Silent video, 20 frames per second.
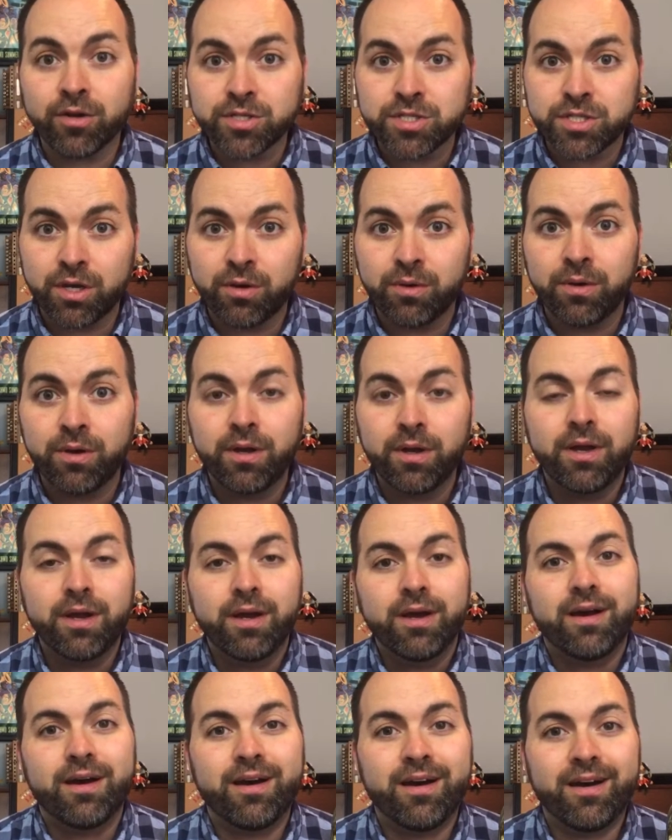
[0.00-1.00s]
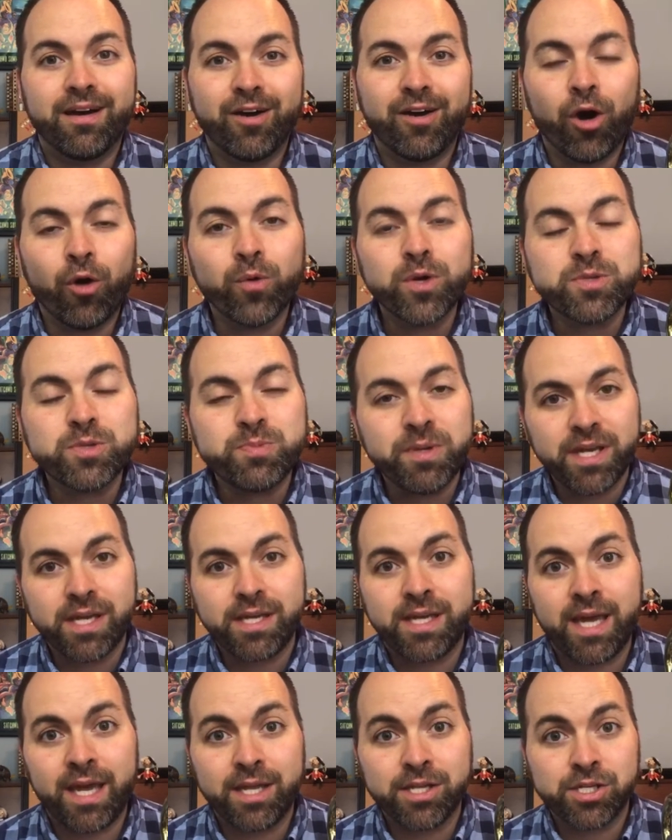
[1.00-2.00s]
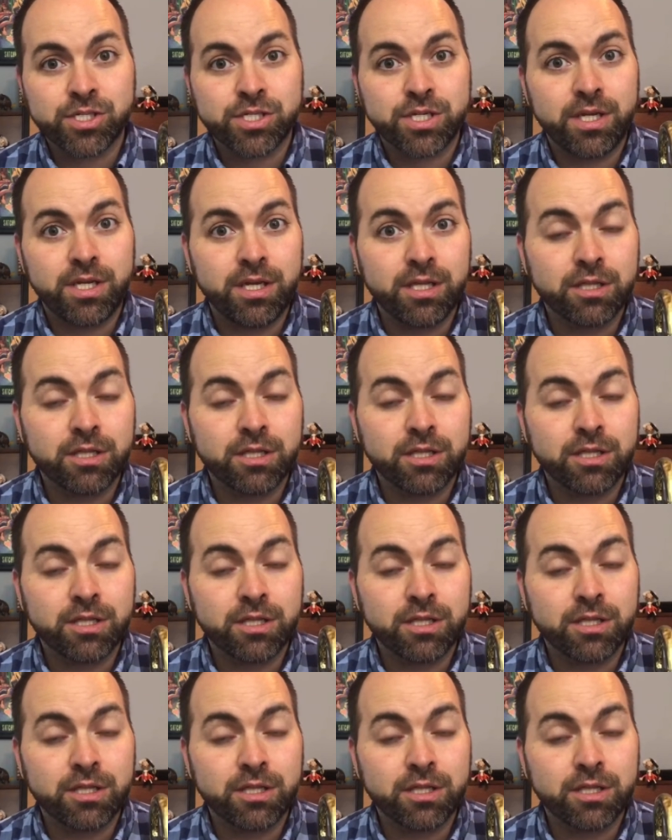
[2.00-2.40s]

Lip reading: And also always being engaged